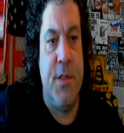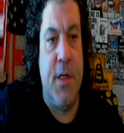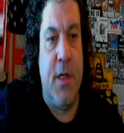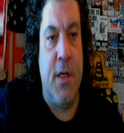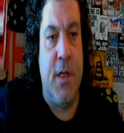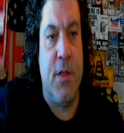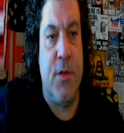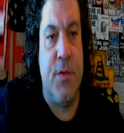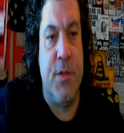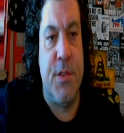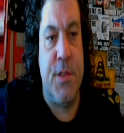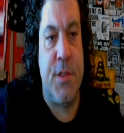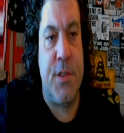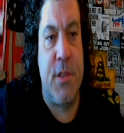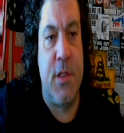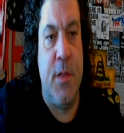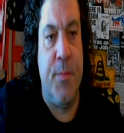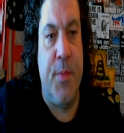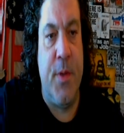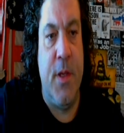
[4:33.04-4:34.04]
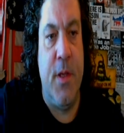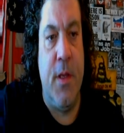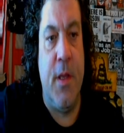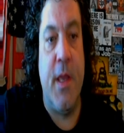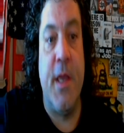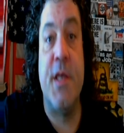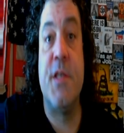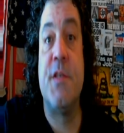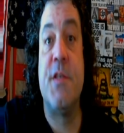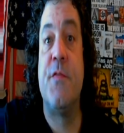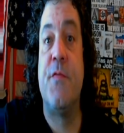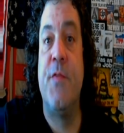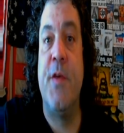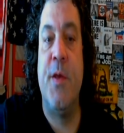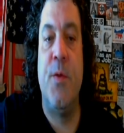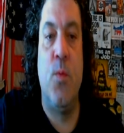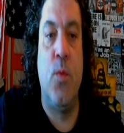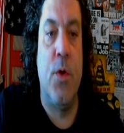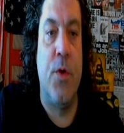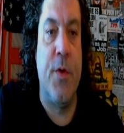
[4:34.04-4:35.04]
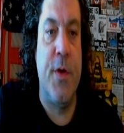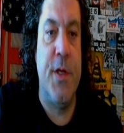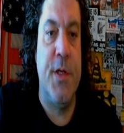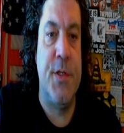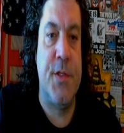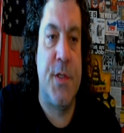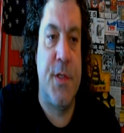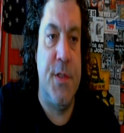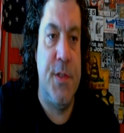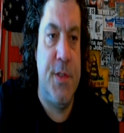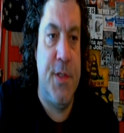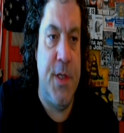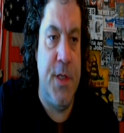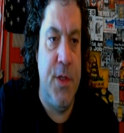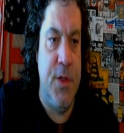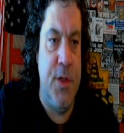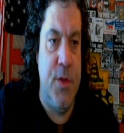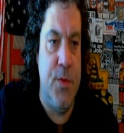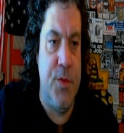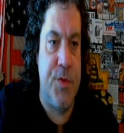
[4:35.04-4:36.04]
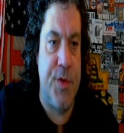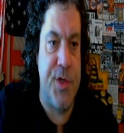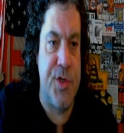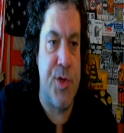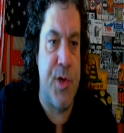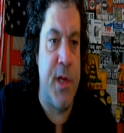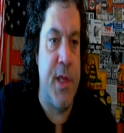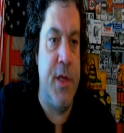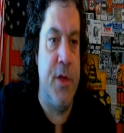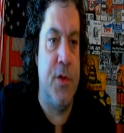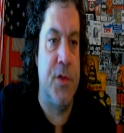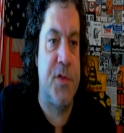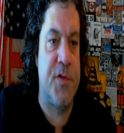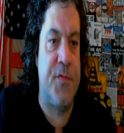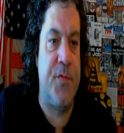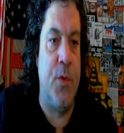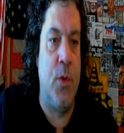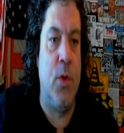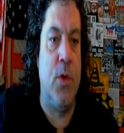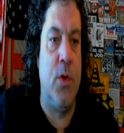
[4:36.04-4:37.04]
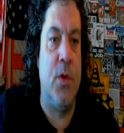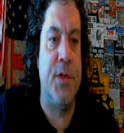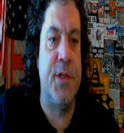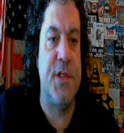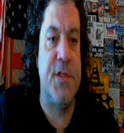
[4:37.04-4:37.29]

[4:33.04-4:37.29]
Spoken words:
dollar is slipping as Fed worries continue. Treasury yields fall